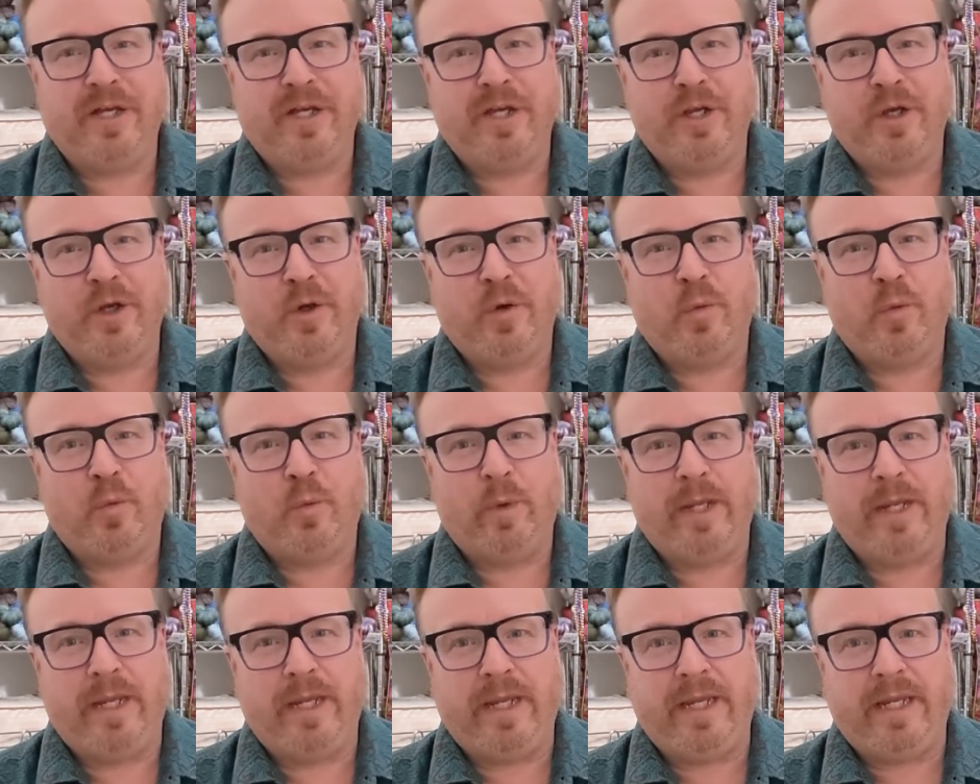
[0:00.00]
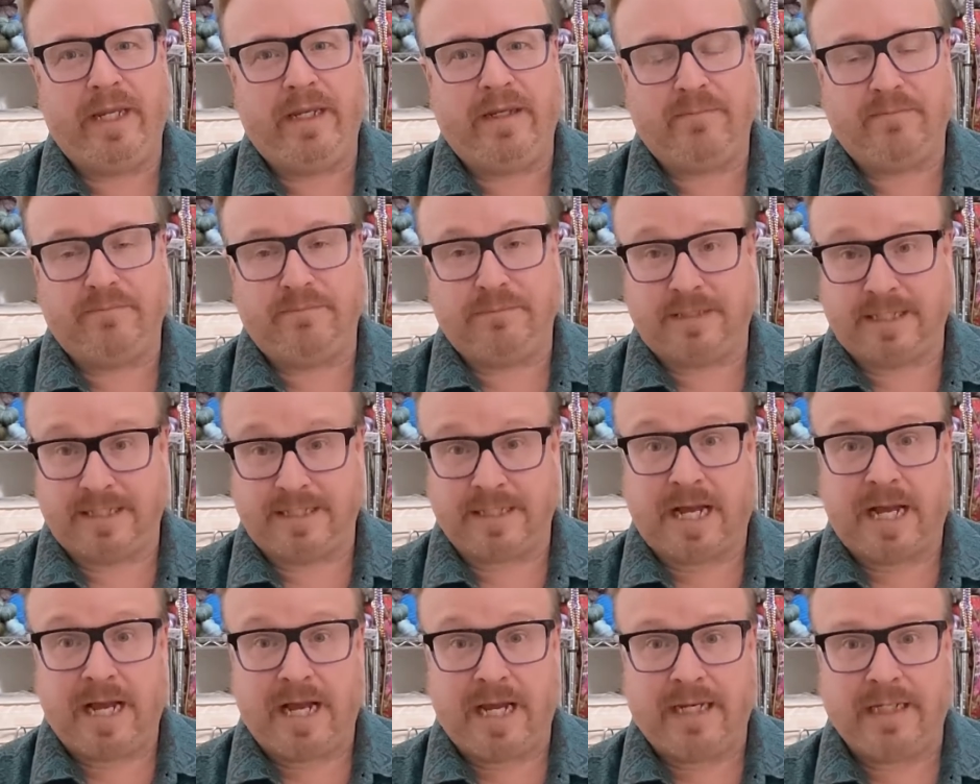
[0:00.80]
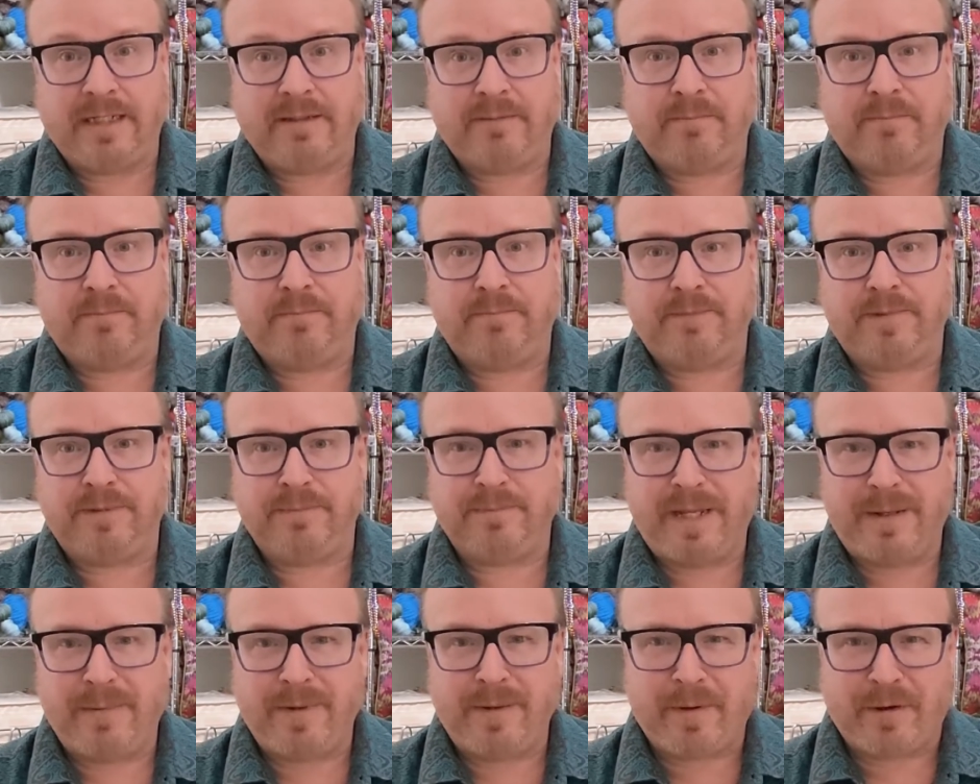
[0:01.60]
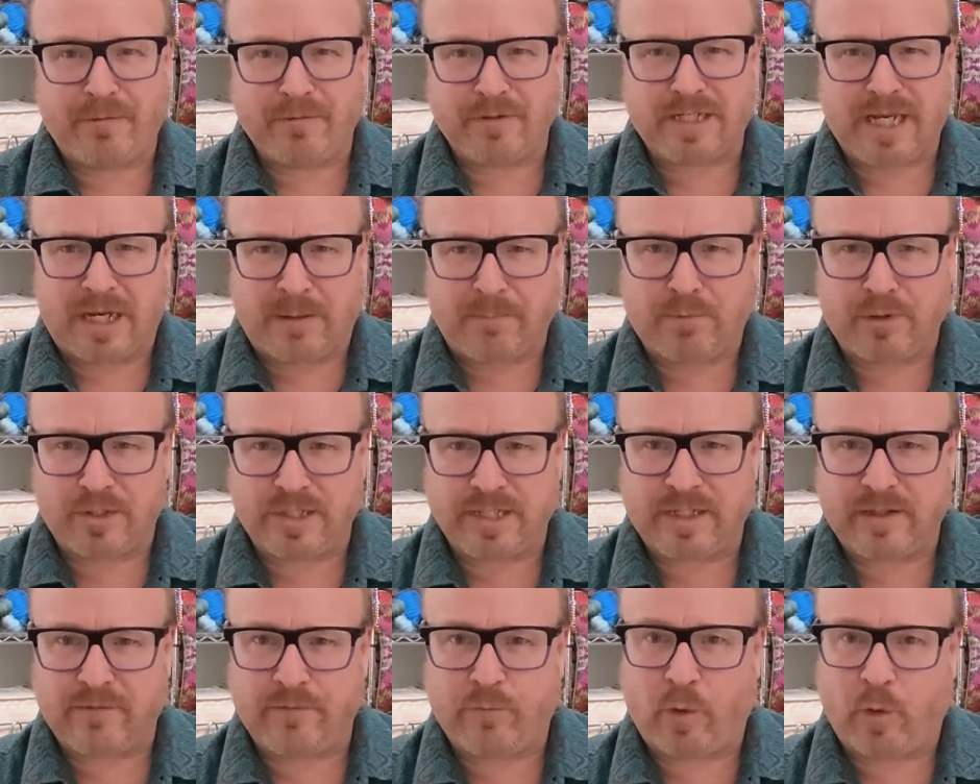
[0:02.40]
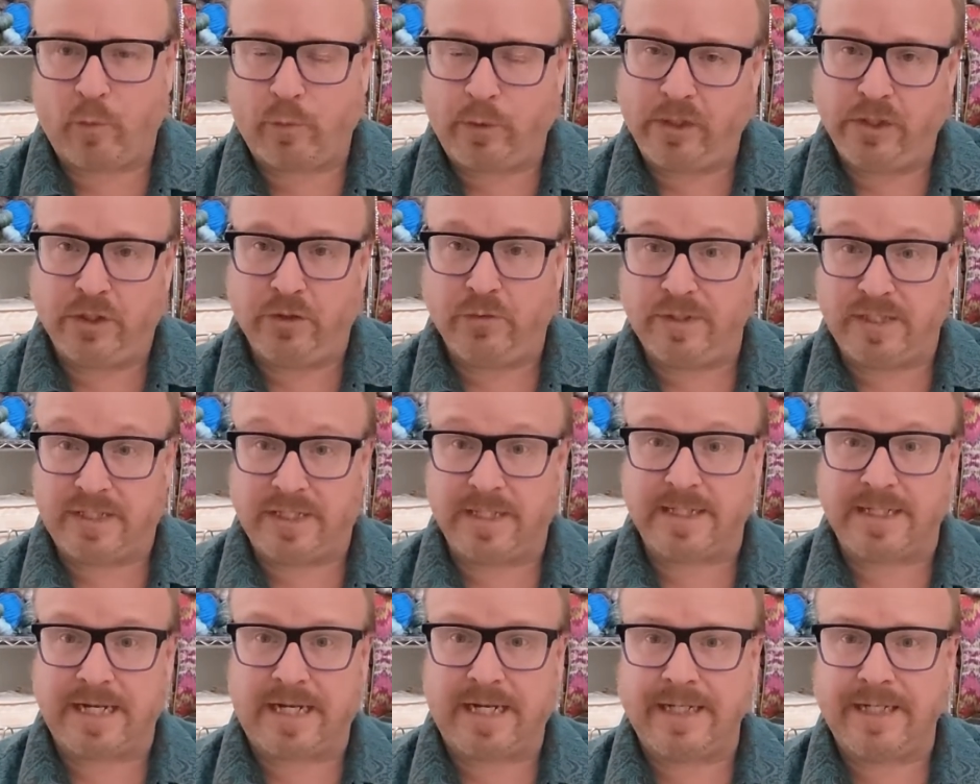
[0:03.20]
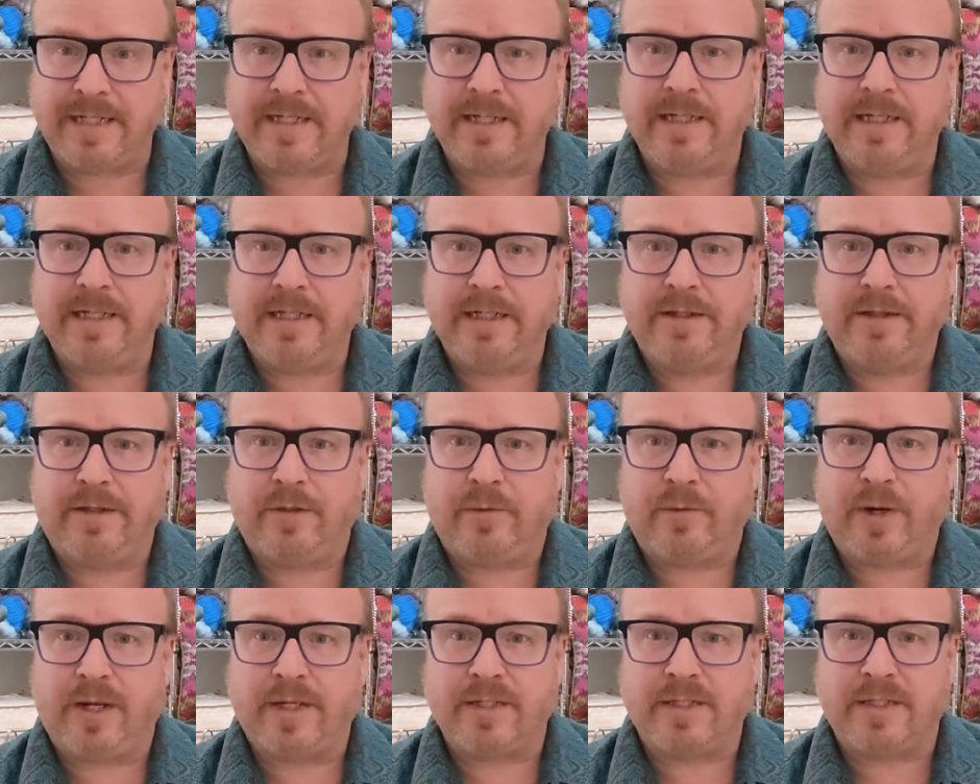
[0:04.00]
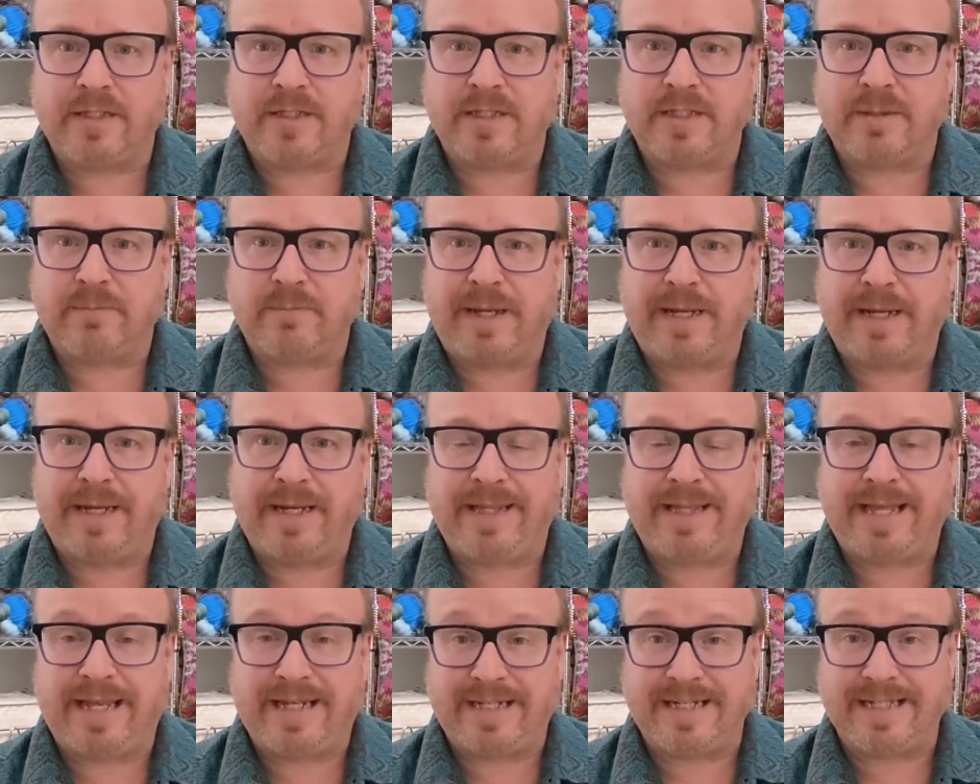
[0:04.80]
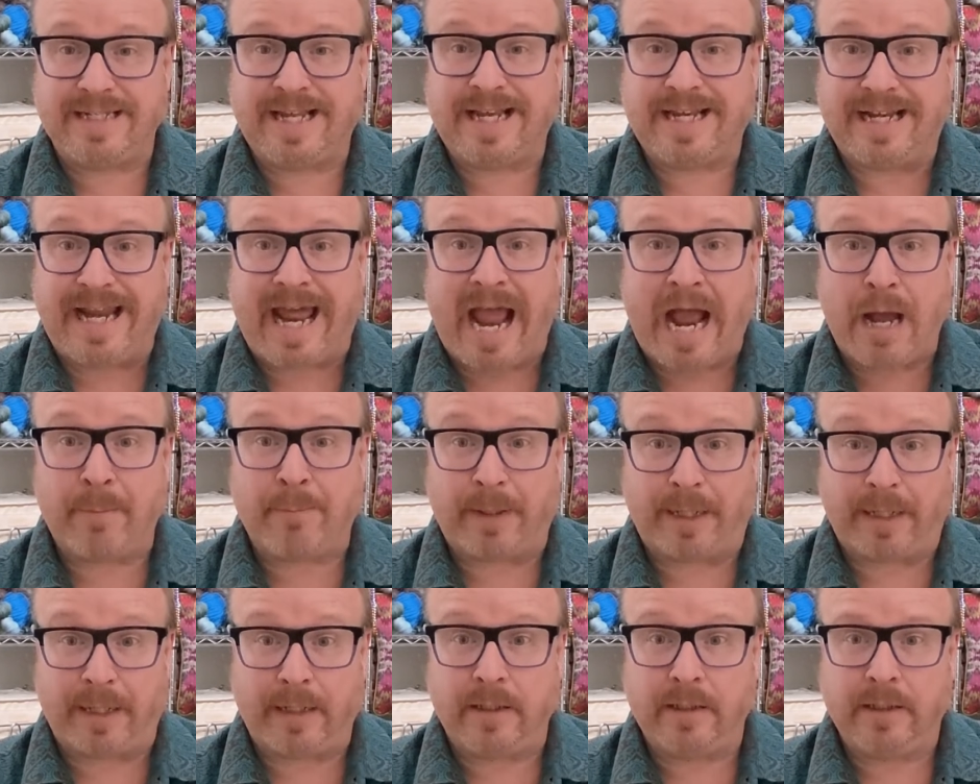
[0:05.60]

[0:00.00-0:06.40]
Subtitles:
We design, maybe about 10% of what we do is design. The rest is making that design happen.